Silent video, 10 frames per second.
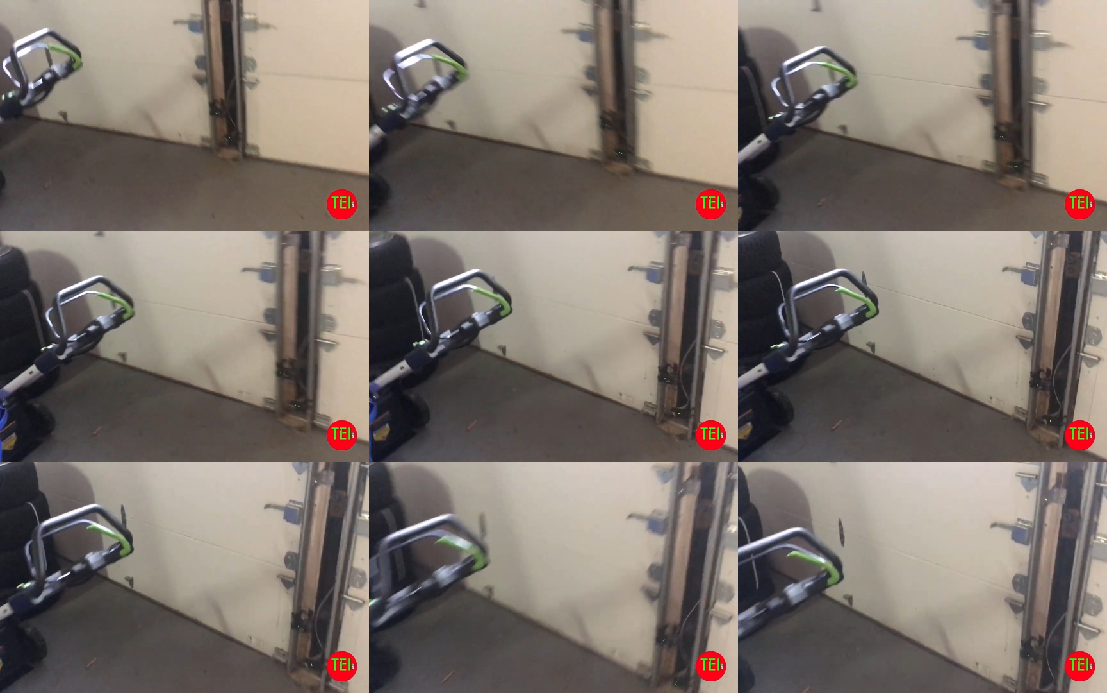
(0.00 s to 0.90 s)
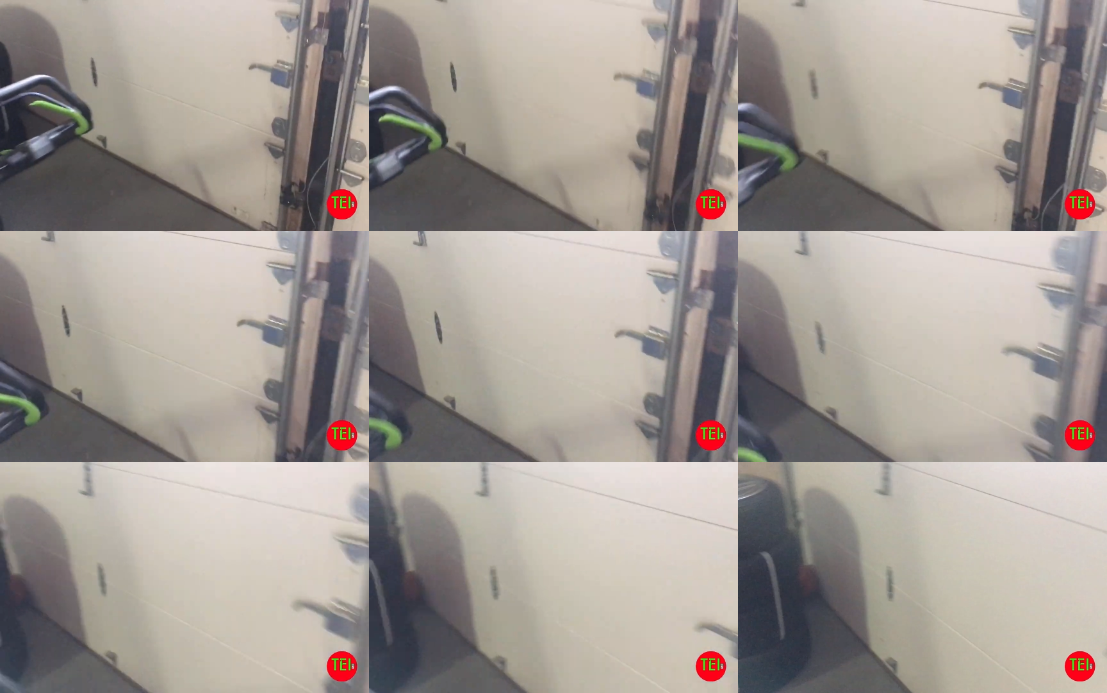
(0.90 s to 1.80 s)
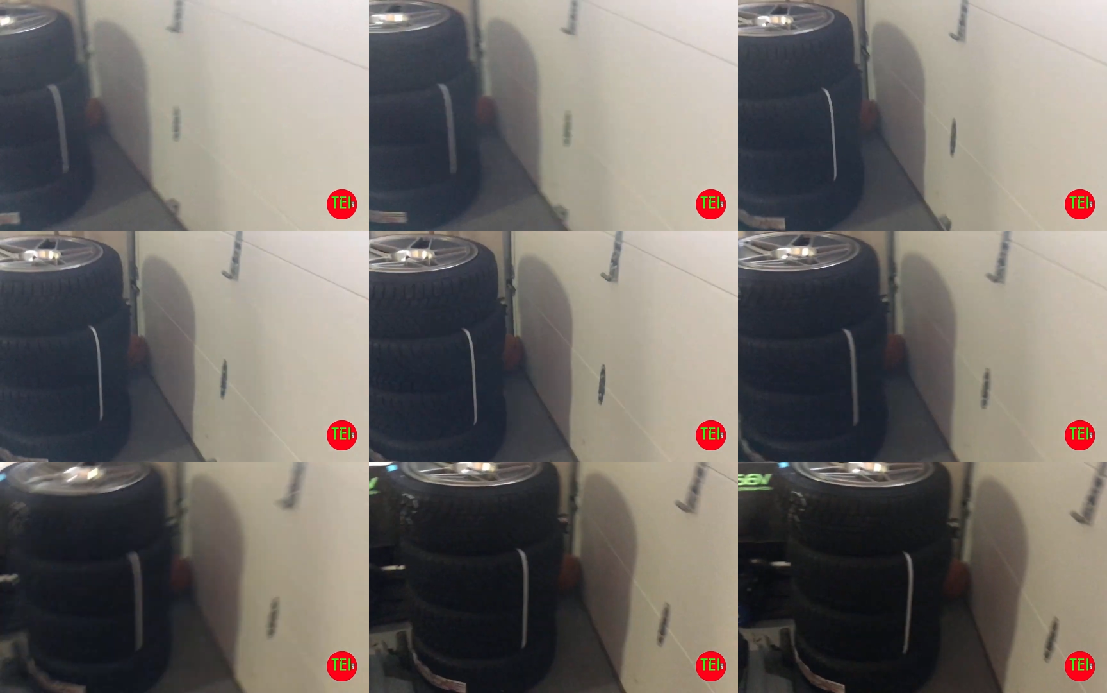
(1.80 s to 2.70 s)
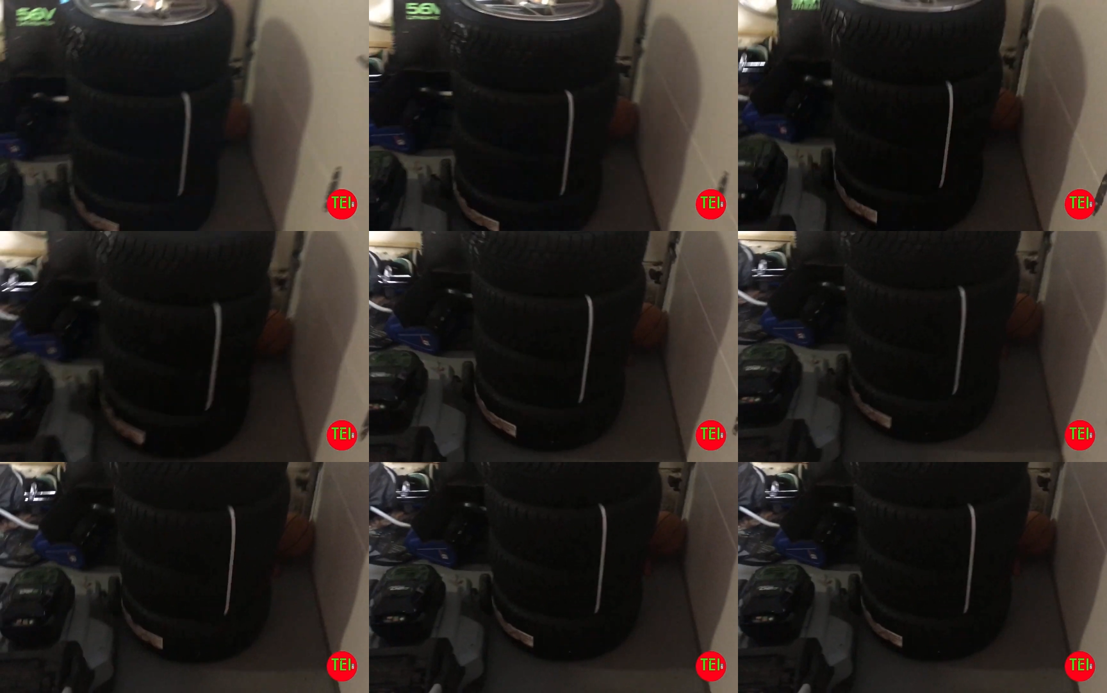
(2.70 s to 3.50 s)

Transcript: (no speaker visible)